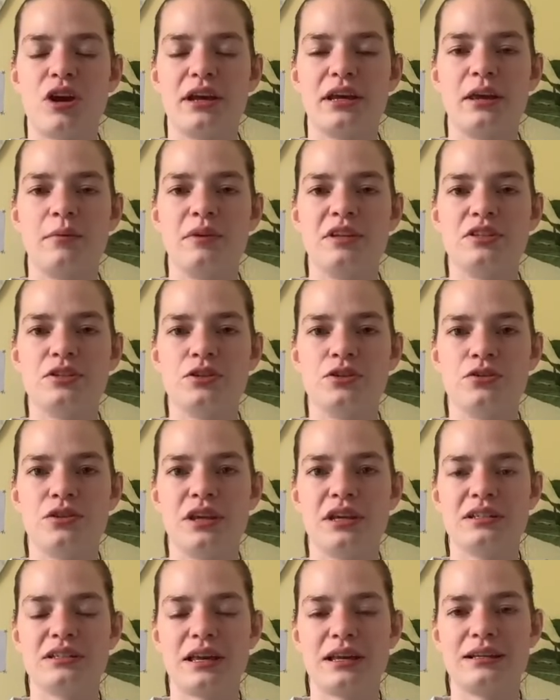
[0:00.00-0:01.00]
and get me to do
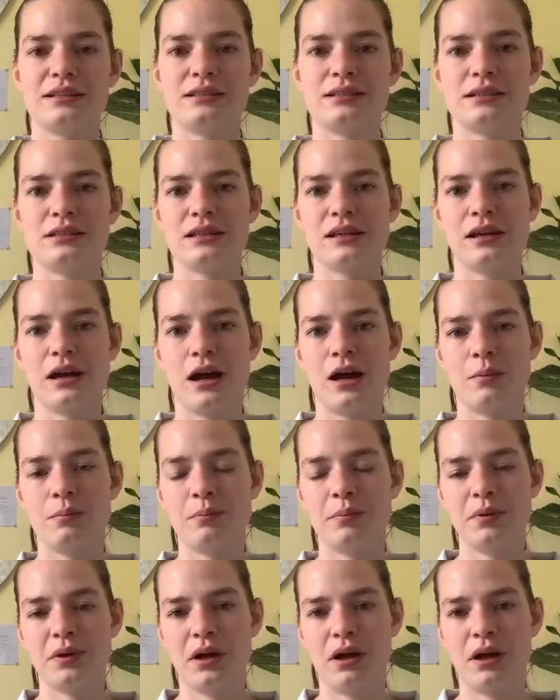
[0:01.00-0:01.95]
things like sitting up